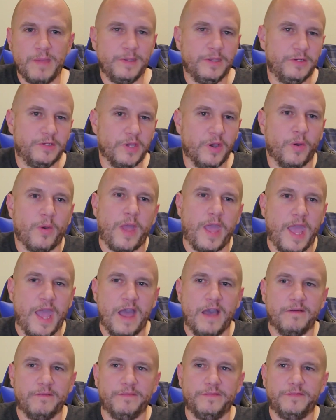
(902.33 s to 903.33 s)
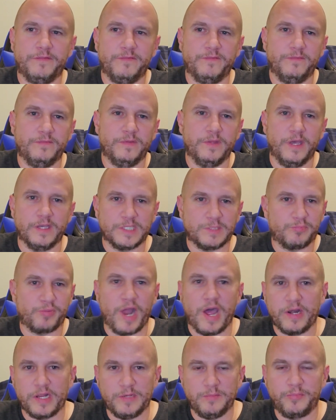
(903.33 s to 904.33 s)
Maybe you don't have a
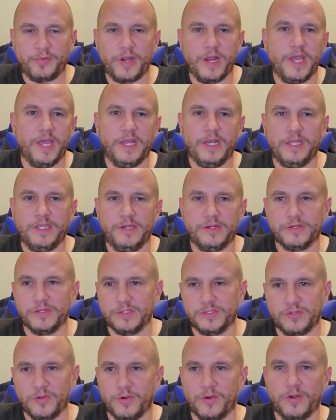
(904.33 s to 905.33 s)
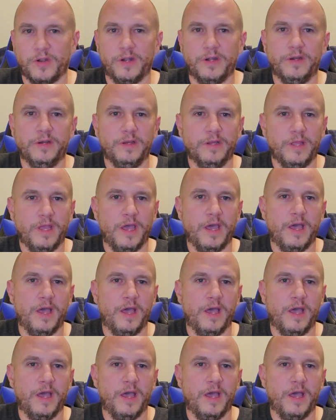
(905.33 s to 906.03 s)
sprouted bread in your store. Maybe you don't have